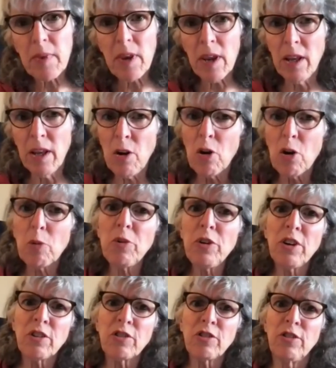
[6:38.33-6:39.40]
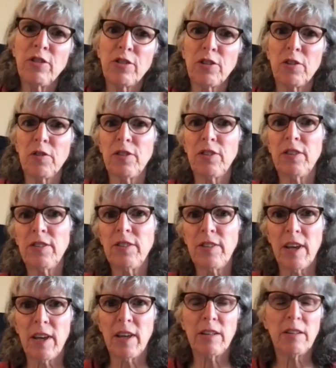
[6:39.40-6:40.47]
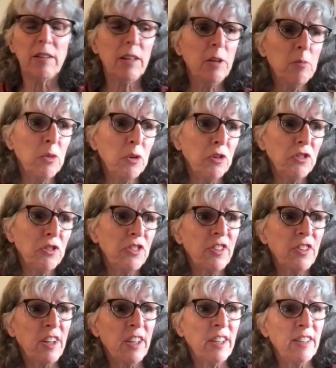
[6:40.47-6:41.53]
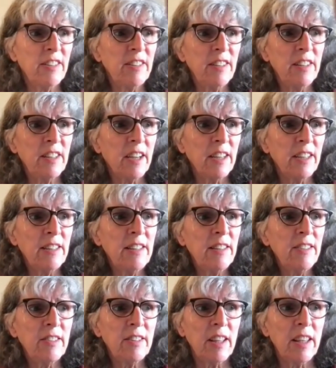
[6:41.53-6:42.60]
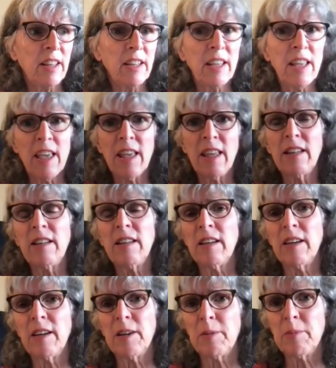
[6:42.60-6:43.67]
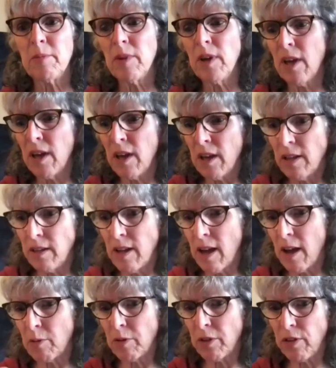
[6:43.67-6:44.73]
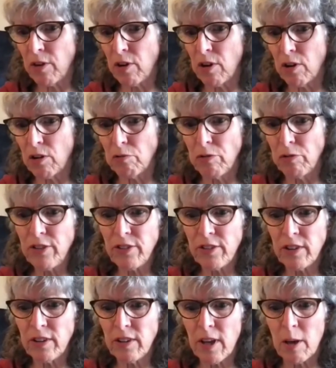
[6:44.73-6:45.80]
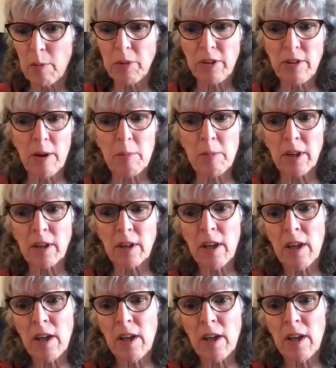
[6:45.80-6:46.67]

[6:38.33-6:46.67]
And harm reduction services that emerged in the 1990s, and again, now with our recent epidemic,